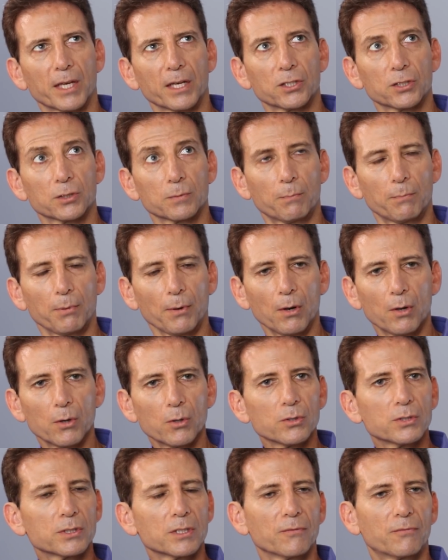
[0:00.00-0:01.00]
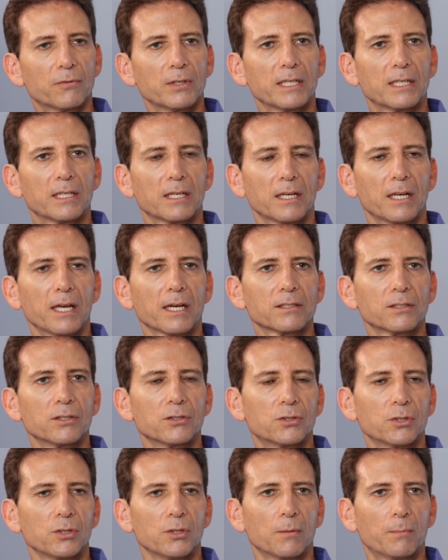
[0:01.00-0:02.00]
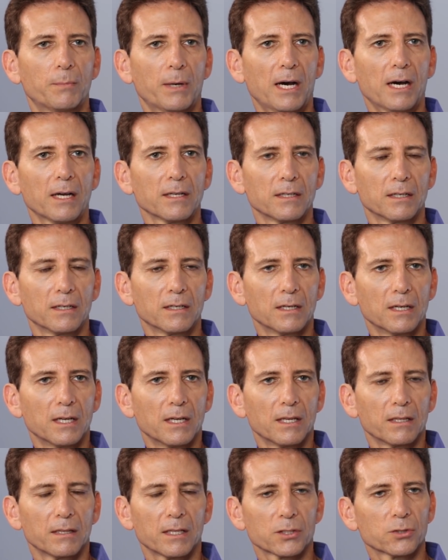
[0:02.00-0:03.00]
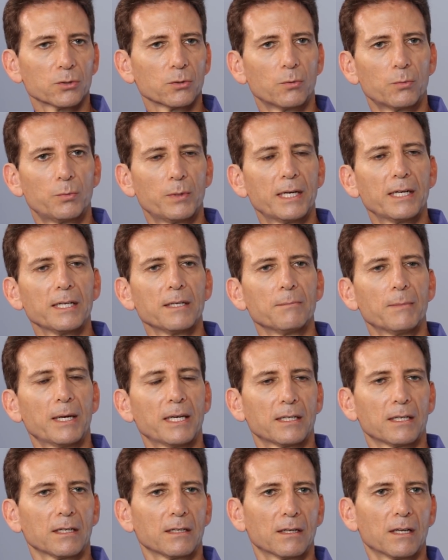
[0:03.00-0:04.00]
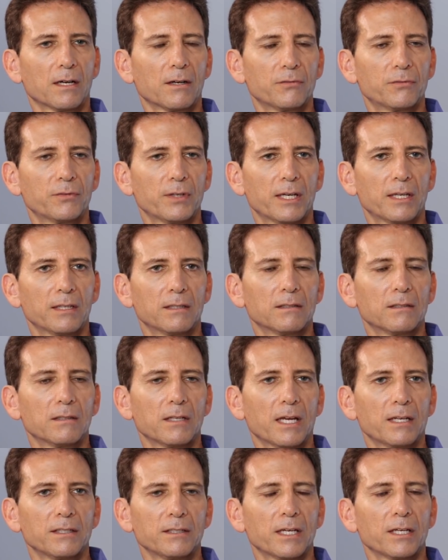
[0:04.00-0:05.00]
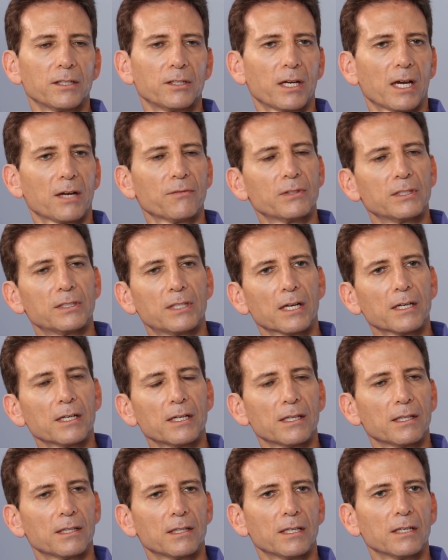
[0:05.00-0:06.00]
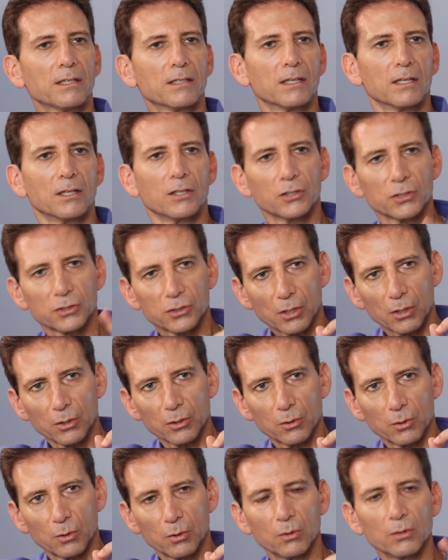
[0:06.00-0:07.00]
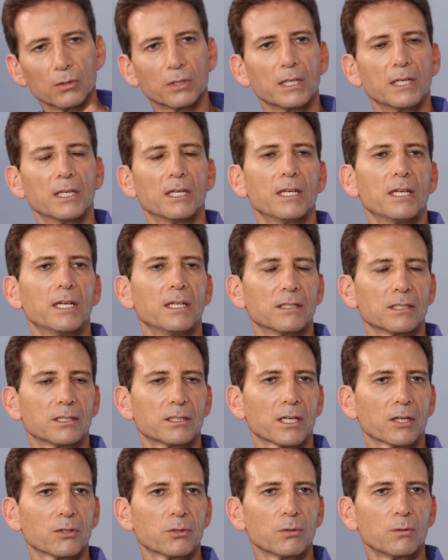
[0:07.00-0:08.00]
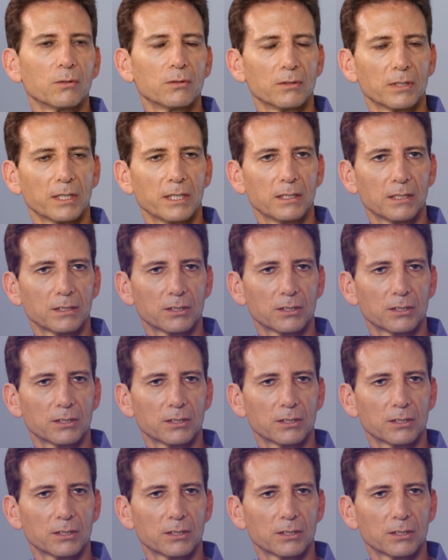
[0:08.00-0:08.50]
explosively connected to your partner, that's already making love, and yet you haven't done anything so-called in the sexual